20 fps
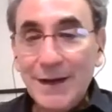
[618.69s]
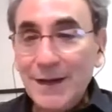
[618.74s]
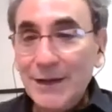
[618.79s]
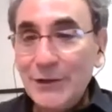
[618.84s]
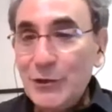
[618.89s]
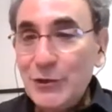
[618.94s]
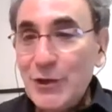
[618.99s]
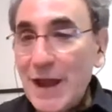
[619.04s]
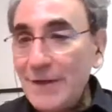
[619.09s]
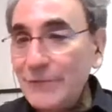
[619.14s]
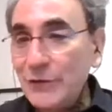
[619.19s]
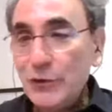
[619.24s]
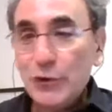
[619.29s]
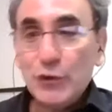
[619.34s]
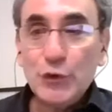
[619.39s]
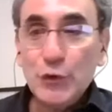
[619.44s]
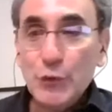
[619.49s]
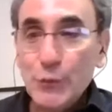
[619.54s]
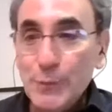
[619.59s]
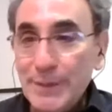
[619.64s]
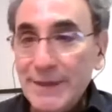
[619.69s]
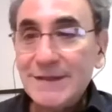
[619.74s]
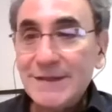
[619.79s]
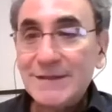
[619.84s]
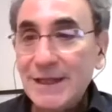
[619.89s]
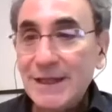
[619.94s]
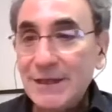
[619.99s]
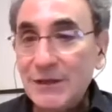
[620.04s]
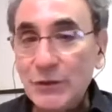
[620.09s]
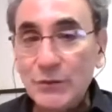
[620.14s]
You have your newbies
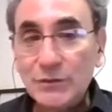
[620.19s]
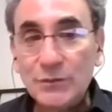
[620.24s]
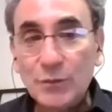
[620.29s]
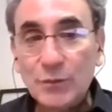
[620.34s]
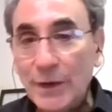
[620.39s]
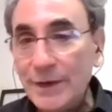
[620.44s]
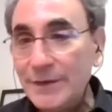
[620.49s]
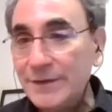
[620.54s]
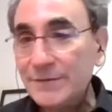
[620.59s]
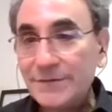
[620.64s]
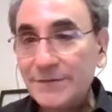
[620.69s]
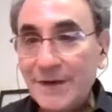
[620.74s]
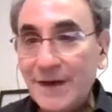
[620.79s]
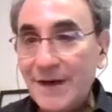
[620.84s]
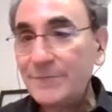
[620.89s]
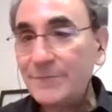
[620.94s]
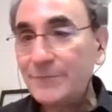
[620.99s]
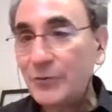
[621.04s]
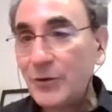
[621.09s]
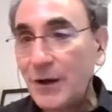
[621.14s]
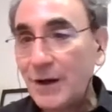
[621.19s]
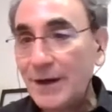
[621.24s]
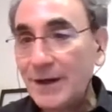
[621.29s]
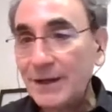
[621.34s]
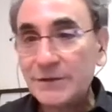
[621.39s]
that use one to five products.